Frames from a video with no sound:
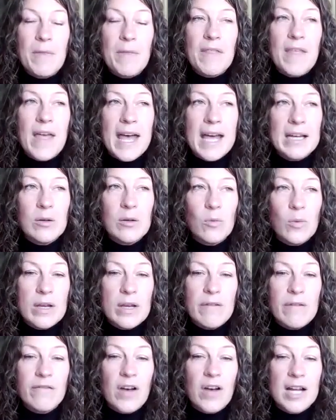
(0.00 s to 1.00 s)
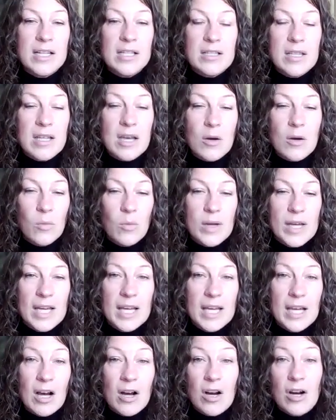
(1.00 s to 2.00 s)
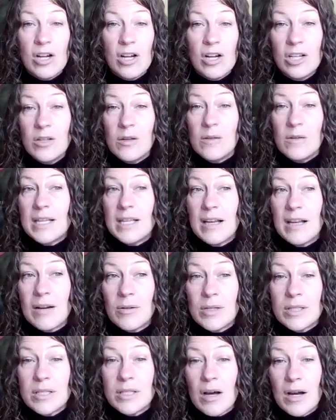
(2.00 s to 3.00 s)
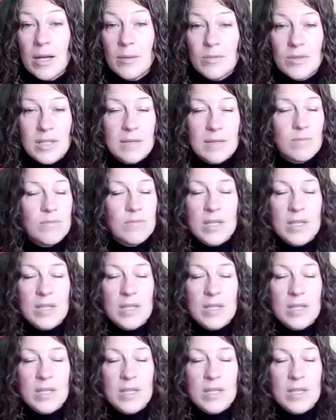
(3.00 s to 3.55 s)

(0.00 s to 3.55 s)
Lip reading: then we find that we are losing our time to